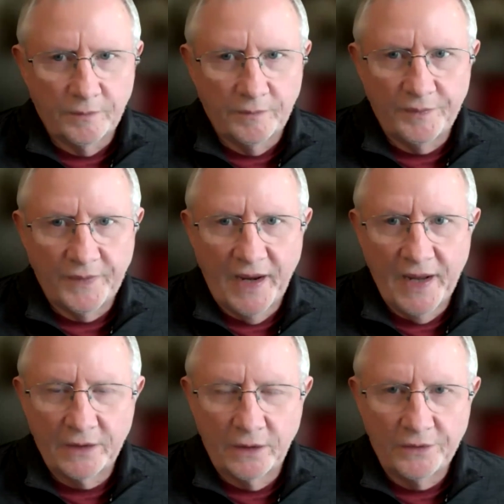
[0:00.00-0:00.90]
to
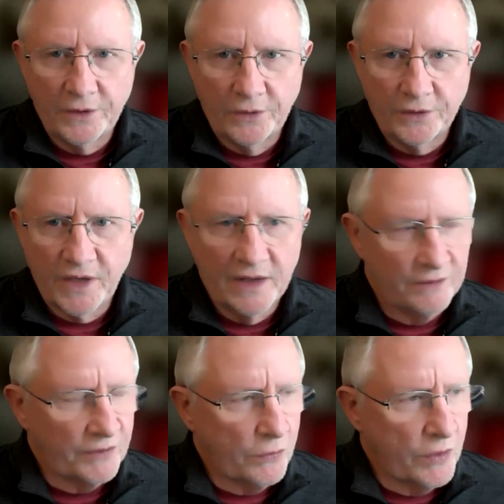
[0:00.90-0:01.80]
add on though, and
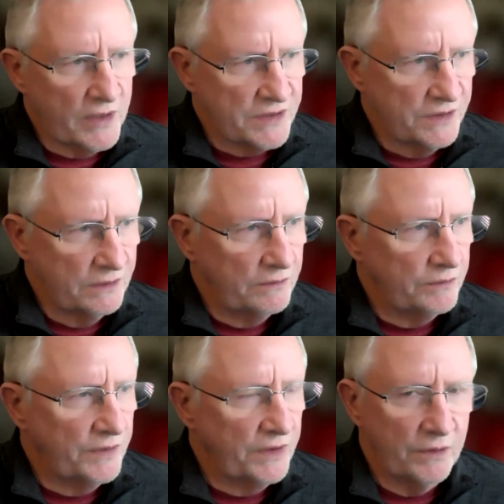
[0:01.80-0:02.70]
kind of a
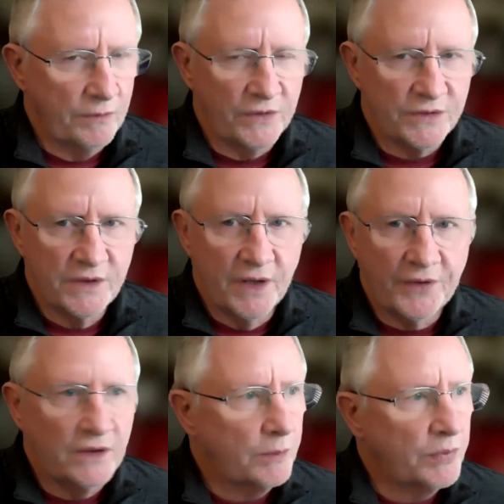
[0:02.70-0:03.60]
question, there's
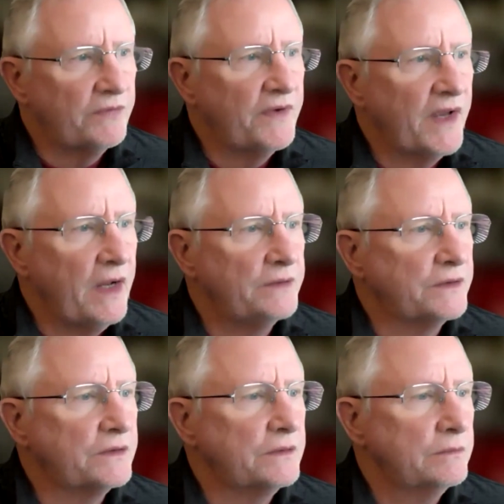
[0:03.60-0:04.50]
nothing to
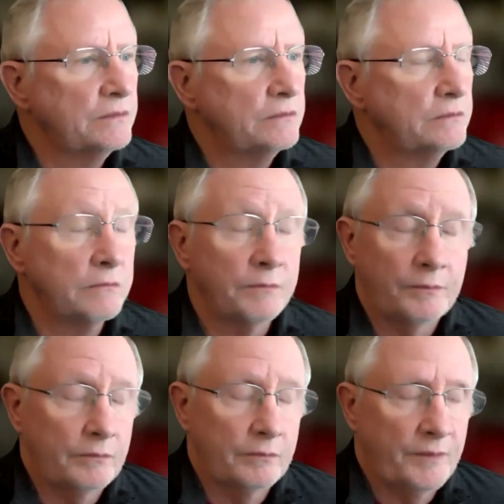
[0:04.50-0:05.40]
prevent
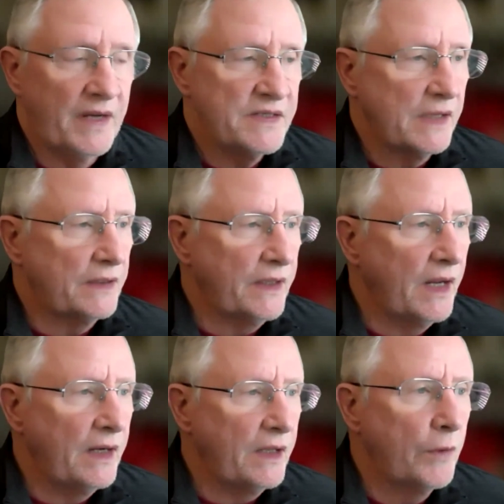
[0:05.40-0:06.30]

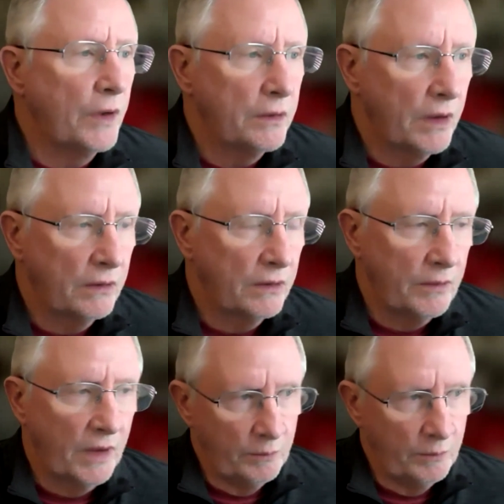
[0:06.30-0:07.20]
basically anyone,
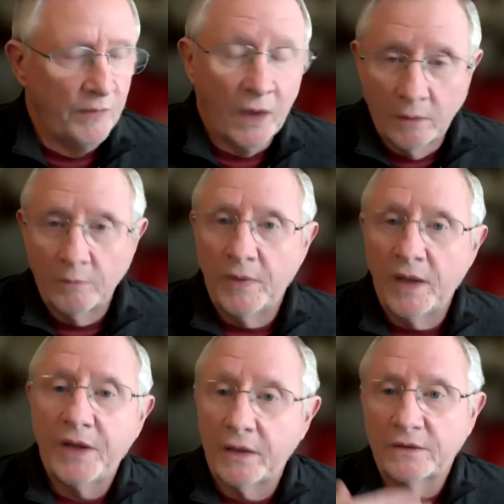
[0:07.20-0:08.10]
and
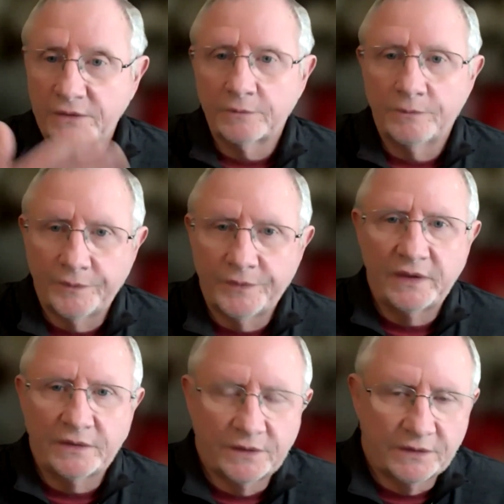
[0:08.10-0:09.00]
maybe this
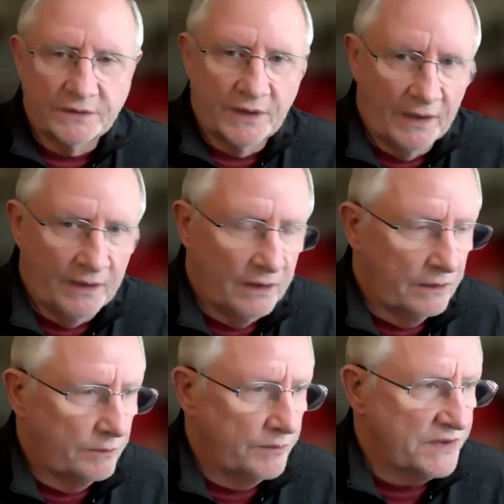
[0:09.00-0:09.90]
is a
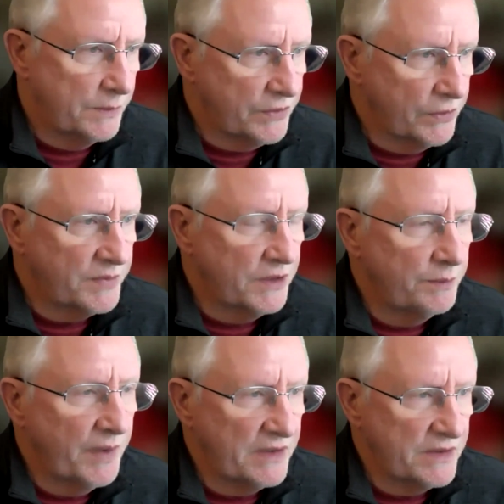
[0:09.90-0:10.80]

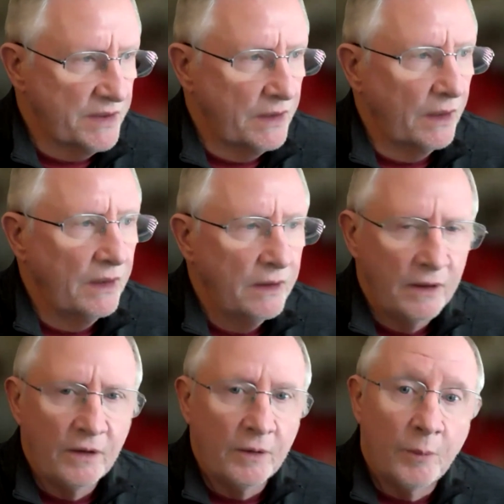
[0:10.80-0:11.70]
subscription-based thing,
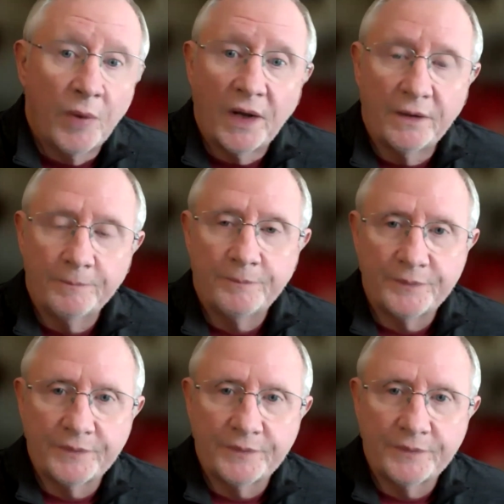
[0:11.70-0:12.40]
but